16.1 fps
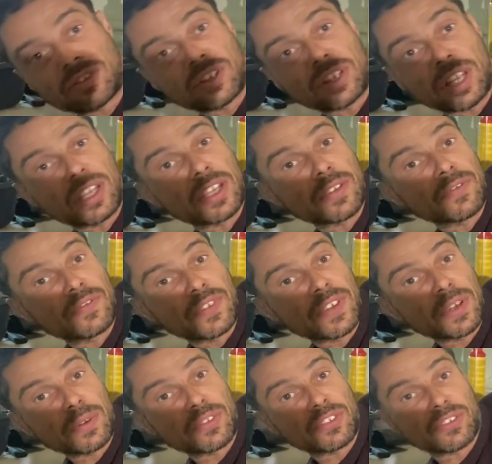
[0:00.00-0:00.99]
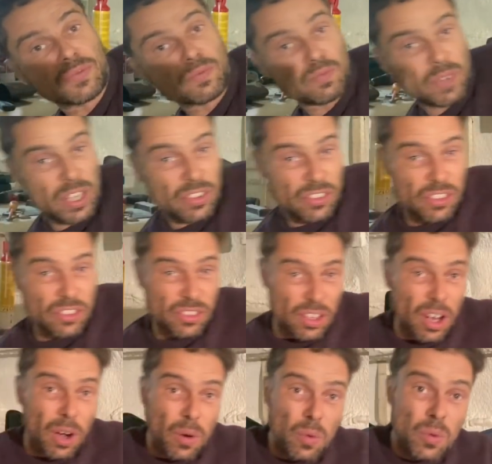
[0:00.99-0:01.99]
you can feel it's just
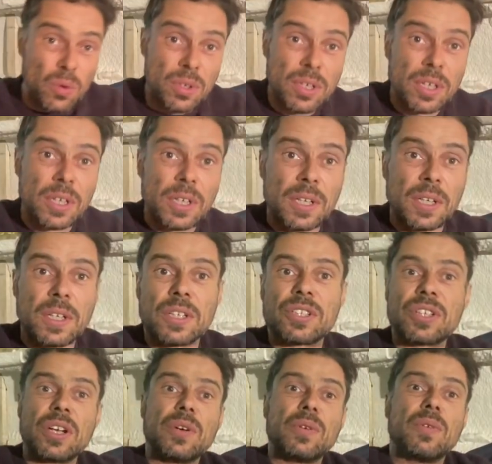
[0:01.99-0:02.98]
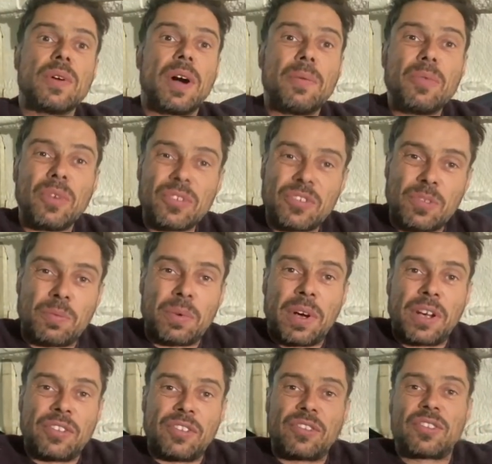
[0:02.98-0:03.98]
cold. So I'm not
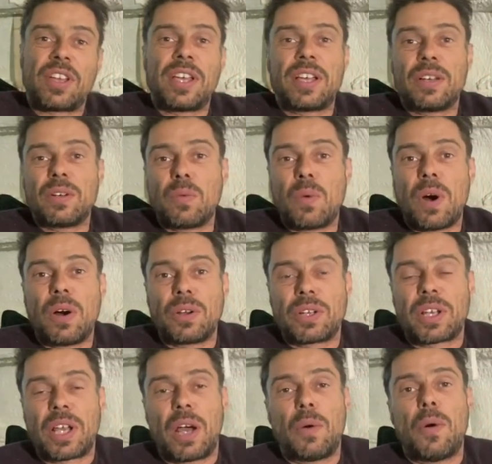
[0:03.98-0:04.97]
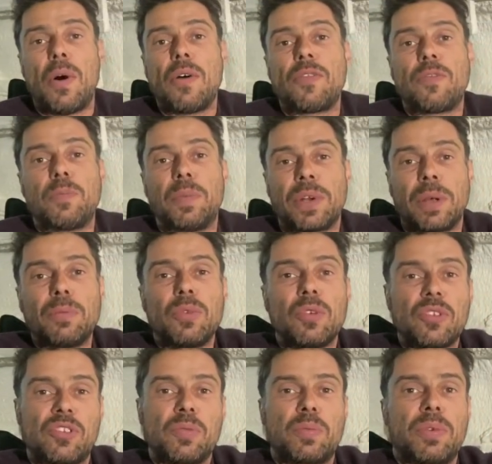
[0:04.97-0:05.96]
surprised it's taken a while to go off, but I'm not
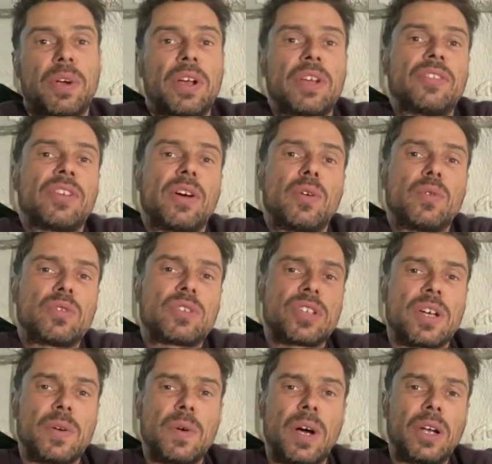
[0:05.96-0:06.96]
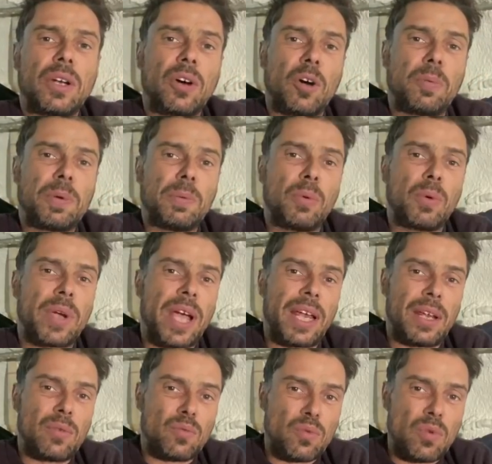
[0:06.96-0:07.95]
surprised that also a lot of people get
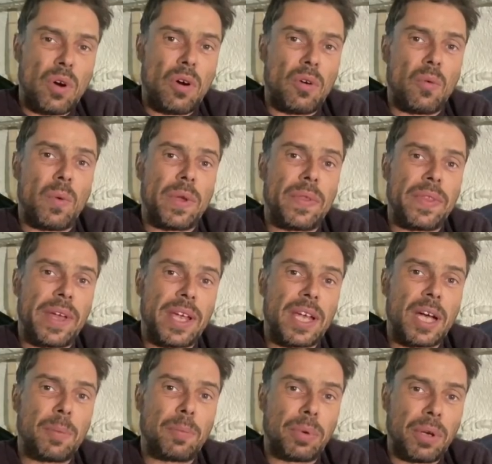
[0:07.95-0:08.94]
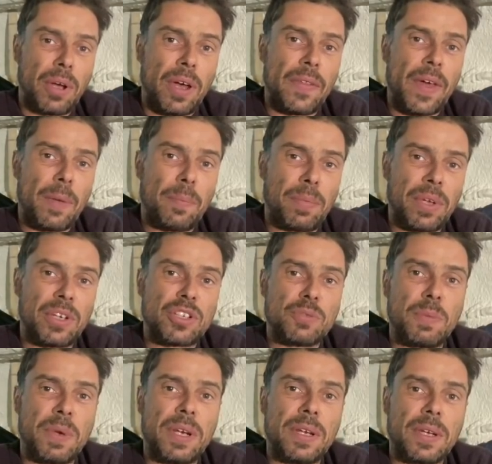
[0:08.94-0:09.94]
it wrong when they apply that
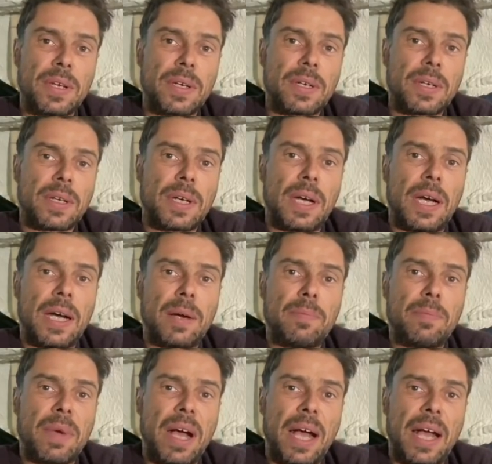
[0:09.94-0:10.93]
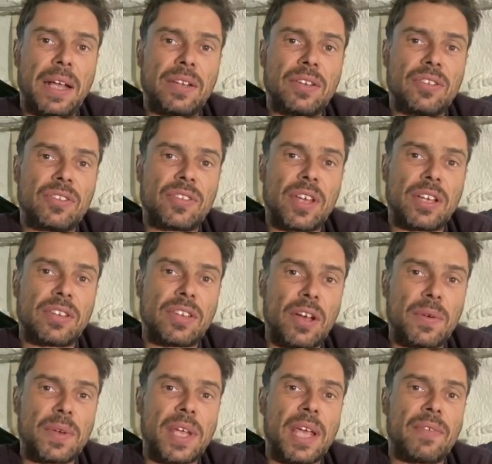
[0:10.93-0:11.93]
bitumen, and they
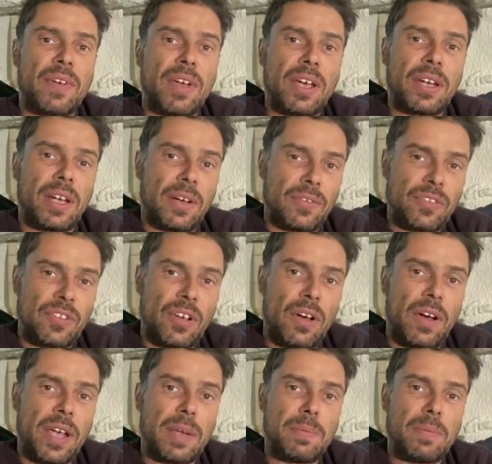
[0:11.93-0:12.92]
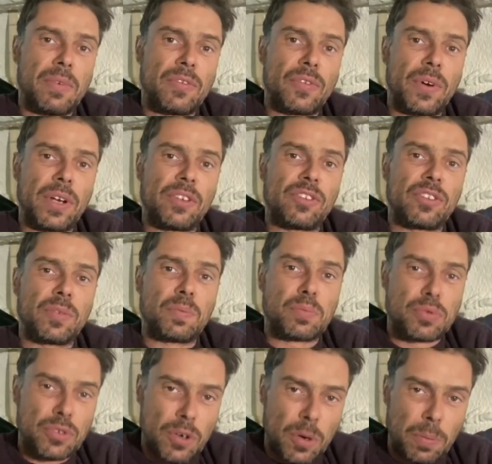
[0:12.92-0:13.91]
don't give it enough time for it to
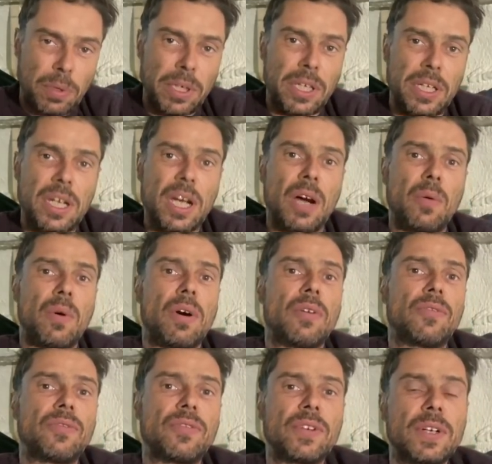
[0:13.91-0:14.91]
properly go off.